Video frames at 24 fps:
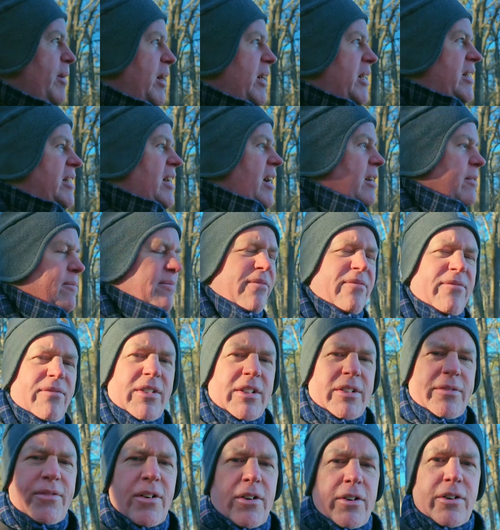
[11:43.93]
but
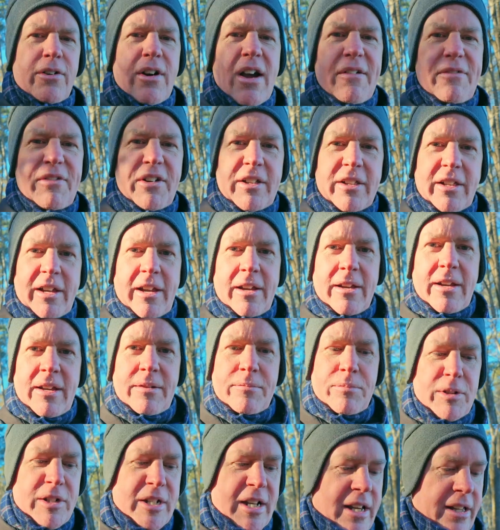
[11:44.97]
photographically
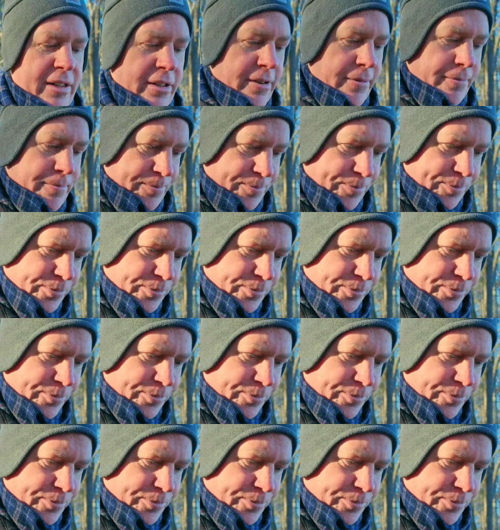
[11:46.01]
in particular,